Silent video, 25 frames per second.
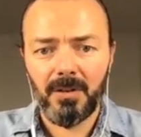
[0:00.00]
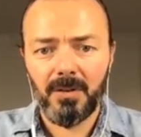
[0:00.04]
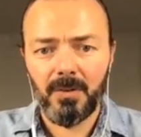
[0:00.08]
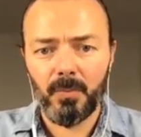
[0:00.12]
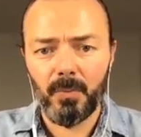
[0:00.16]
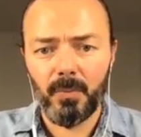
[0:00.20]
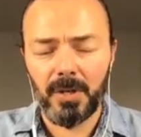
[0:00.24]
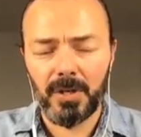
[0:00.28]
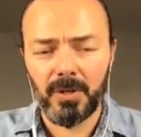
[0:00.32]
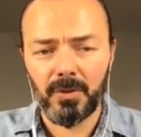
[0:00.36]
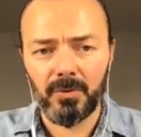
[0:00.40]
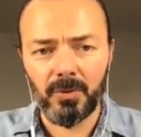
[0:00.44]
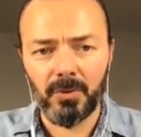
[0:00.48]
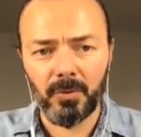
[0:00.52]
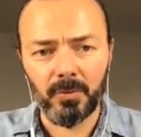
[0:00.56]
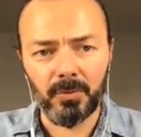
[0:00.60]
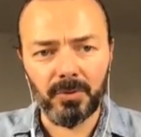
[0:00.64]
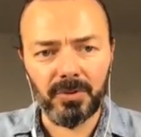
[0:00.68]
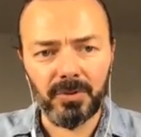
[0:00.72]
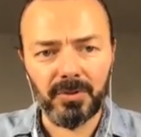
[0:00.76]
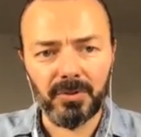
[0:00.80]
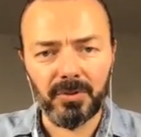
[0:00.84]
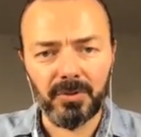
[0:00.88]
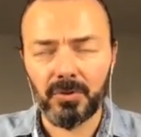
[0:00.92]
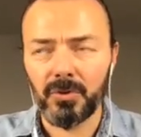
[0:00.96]
where you
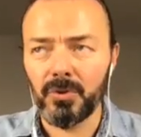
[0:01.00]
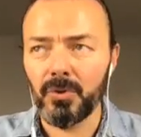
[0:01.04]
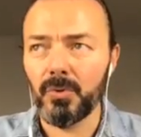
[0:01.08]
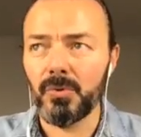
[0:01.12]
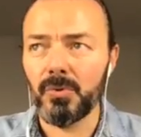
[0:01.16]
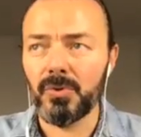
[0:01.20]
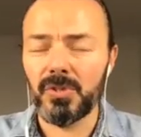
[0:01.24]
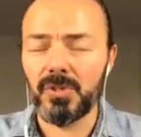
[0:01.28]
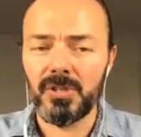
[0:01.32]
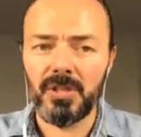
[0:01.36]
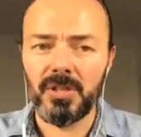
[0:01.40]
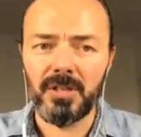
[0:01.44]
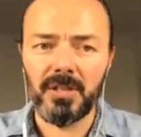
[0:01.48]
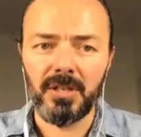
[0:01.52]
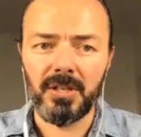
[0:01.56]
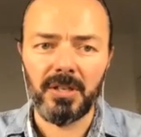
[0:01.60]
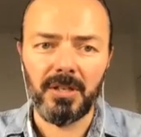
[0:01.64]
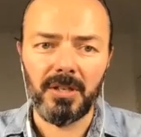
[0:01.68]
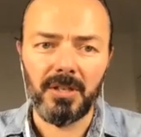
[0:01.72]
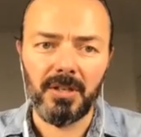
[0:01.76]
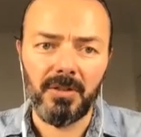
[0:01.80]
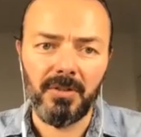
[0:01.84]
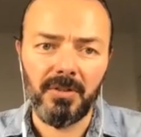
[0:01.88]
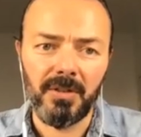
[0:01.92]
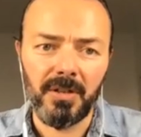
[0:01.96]
don't use
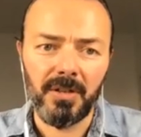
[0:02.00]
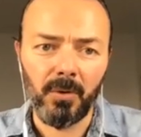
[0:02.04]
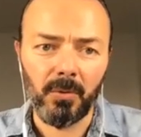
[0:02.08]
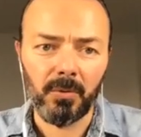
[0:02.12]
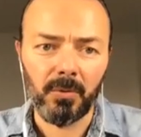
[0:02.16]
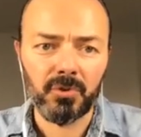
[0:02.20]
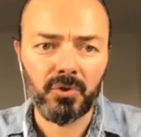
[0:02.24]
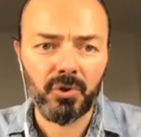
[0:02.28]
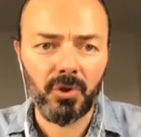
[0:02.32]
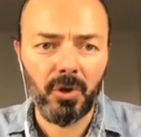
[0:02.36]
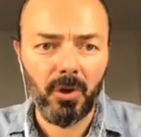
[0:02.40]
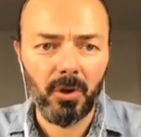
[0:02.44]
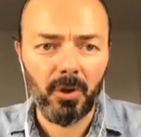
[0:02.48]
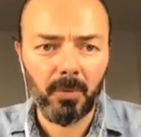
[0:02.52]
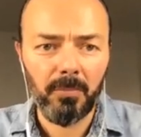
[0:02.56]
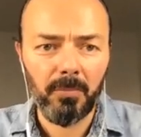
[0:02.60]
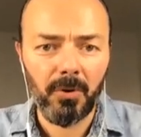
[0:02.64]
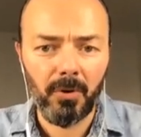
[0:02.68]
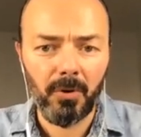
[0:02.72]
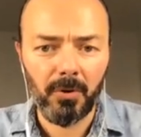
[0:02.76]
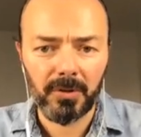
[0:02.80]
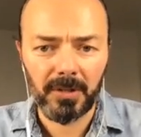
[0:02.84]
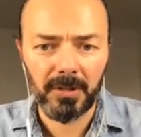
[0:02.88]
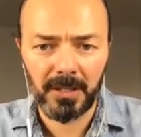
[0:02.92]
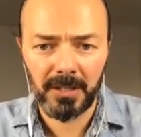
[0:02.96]
the the old
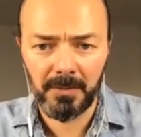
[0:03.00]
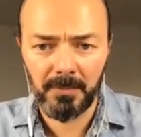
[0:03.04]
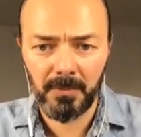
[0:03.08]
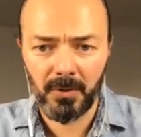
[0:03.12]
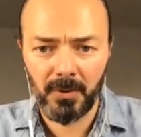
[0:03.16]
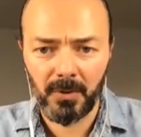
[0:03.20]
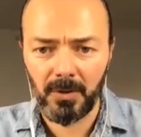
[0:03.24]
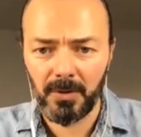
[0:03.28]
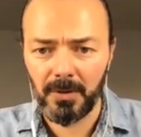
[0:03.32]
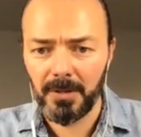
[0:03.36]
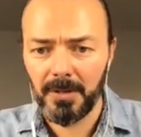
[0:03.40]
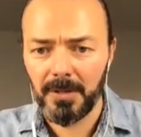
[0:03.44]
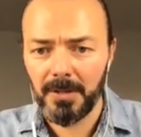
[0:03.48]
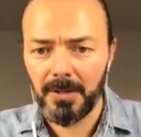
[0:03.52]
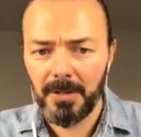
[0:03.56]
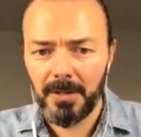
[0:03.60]
chalkboard anymore,